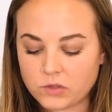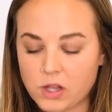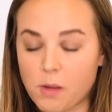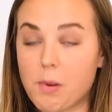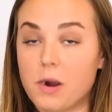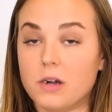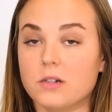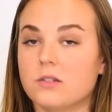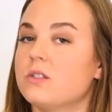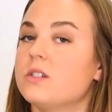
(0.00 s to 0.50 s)

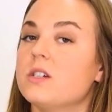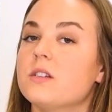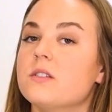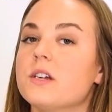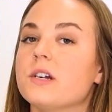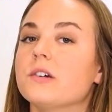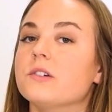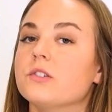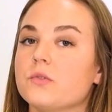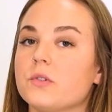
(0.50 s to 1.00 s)
That parsley in
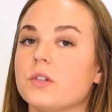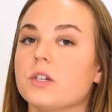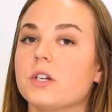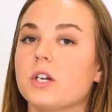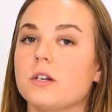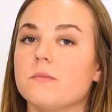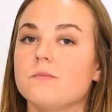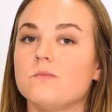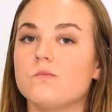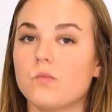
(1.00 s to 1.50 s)
there is really
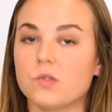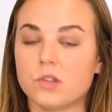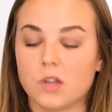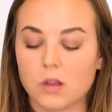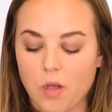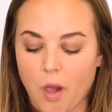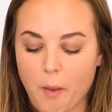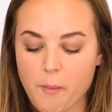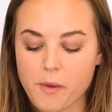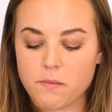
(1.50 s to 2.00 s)
good. With the
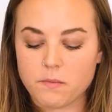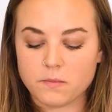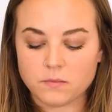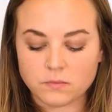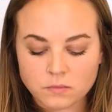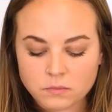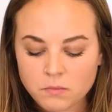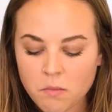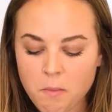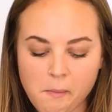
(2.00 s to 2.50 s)

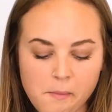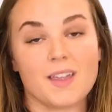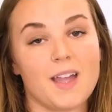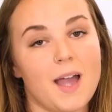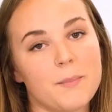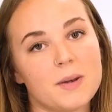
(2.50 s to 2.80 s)
lemon,